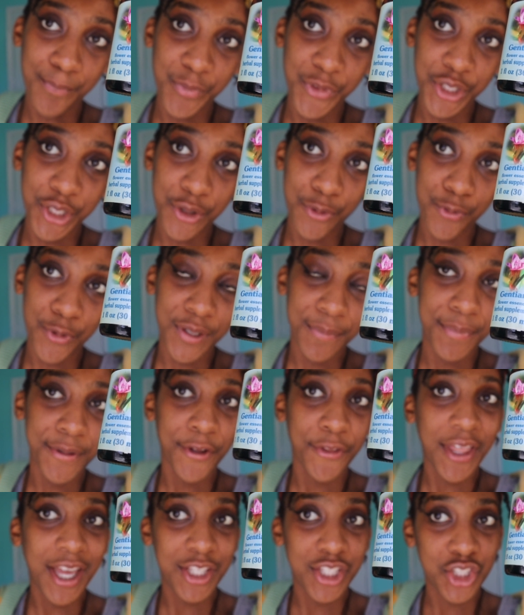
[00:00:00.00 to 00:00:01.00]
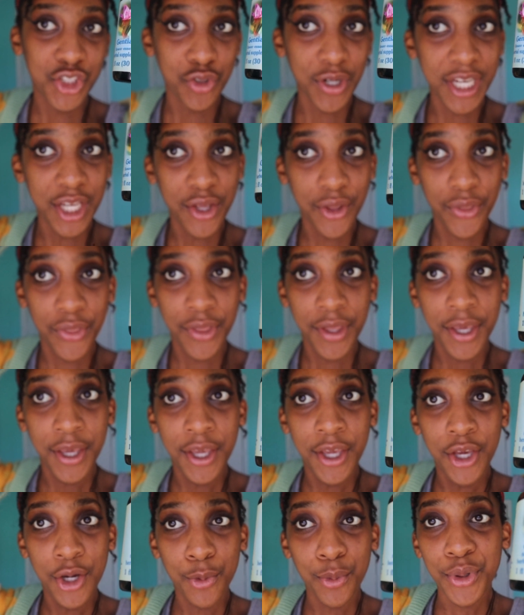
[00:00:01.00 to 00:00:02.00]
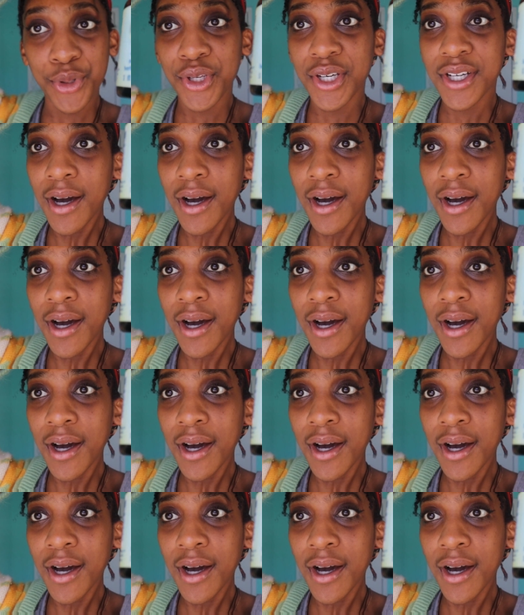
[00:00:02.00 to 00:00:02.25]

you know, rebuild that strength with